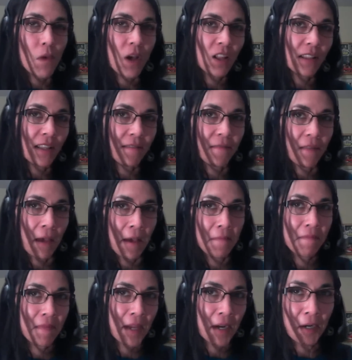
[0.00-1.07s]
I'll leave that
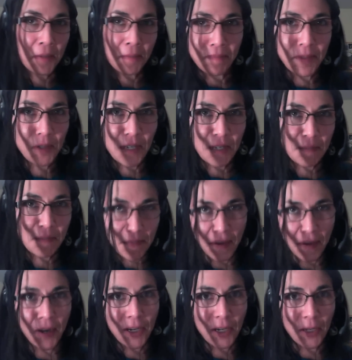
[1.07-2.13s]
there. You can
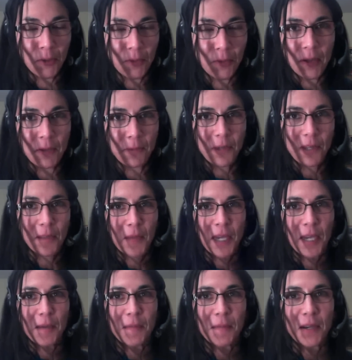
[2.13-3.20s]
argue with
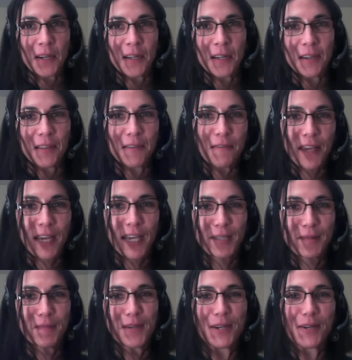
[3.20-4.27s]
me about it on the
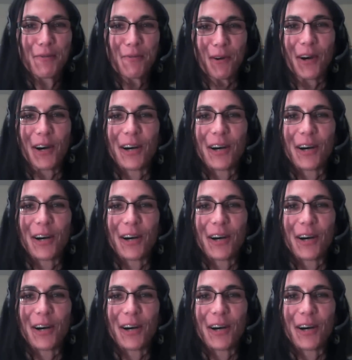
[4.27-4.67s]
Facebook wall.